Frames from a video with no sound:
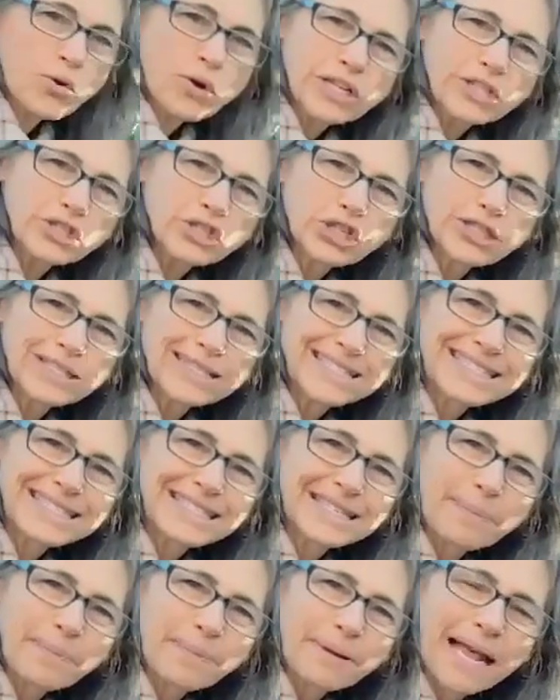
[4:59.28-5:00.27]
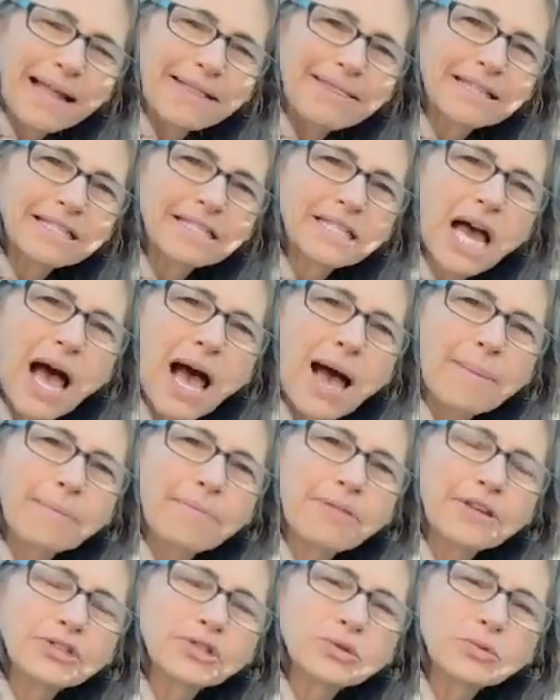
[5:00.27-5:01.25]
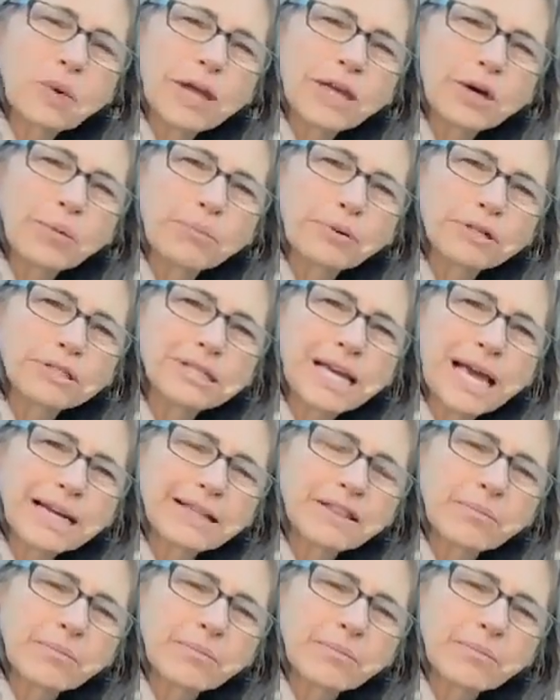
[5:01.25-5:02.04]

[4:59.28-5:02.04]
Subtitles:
can just snip it at the top. This way you'll protect